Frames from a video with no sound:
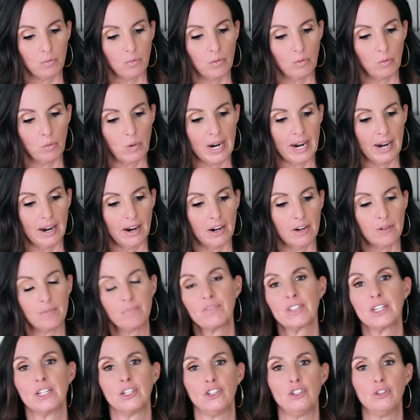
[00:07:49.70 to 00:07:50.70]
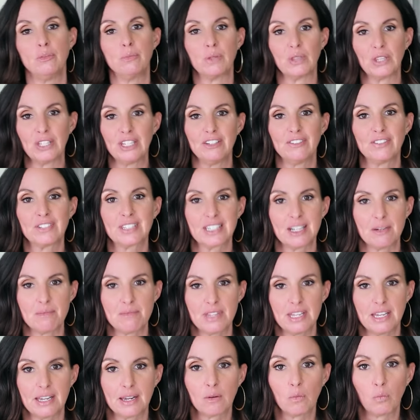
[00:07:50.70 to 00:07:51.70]
where you believe
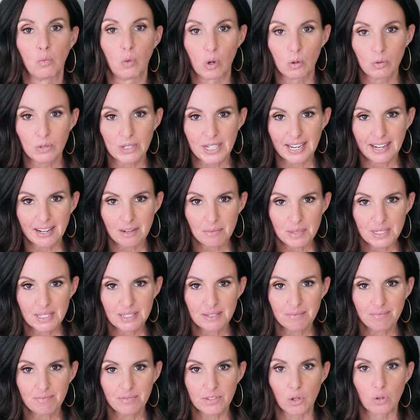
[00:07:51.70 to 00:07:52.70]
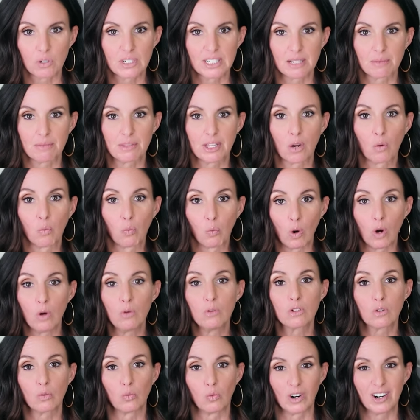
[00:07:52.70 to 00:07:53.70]
something won't happen or something
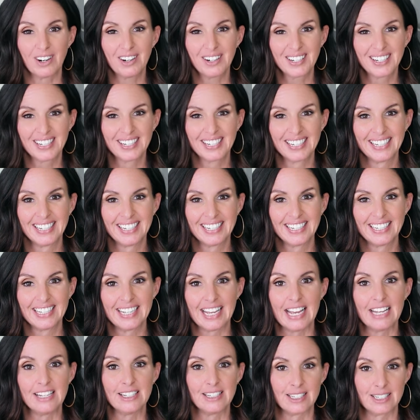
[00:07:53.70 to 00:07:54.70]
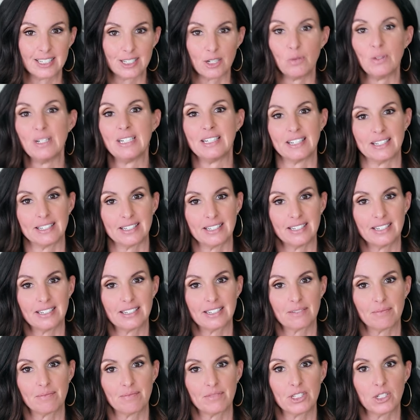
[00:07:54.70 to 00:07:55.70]
won't work, and so it
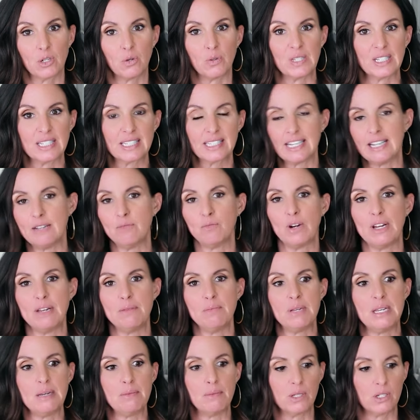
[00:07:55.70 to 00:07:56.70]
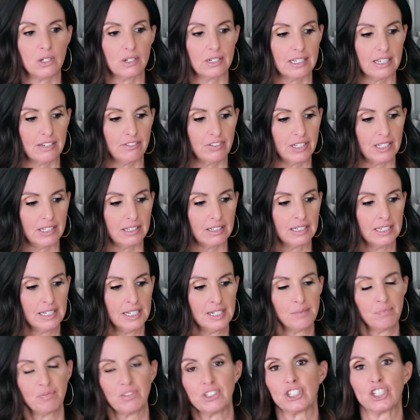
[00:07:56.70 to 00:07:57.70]
doesn't. So in the same way people are given
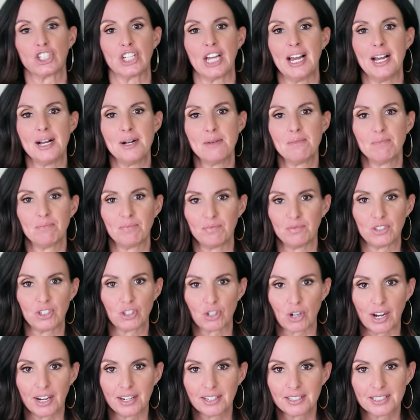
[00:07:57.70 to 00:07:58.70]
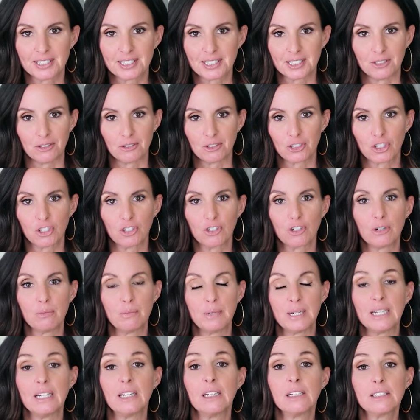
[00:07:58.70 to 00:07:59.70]
sham drugs, you know, sugar
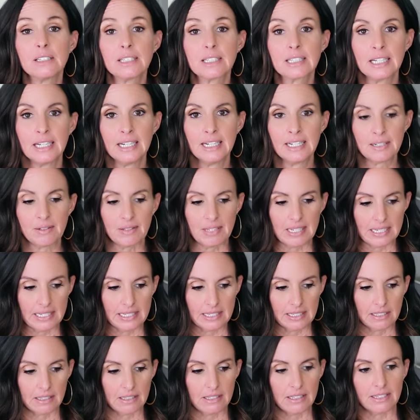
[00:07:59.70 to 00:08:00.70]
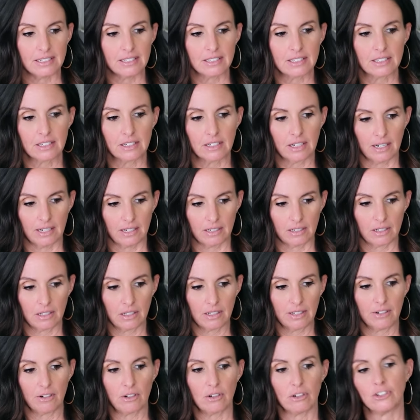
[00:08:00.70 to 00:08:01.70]
pills in these
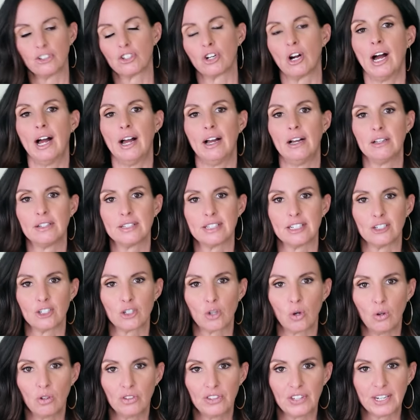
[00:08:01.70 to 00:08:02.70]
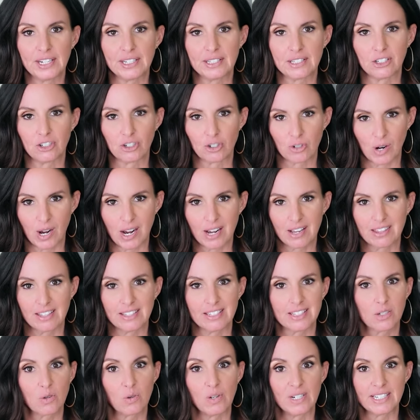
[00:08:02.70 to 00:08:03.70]
clinical trials and told that it's a drug
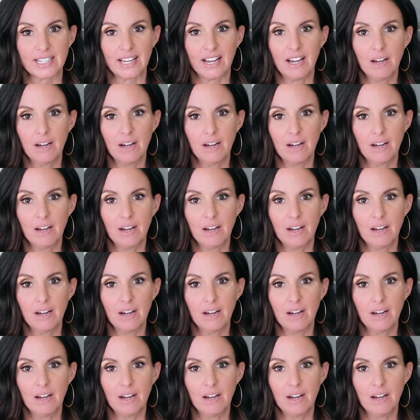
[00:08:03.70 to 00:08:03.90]
that's going to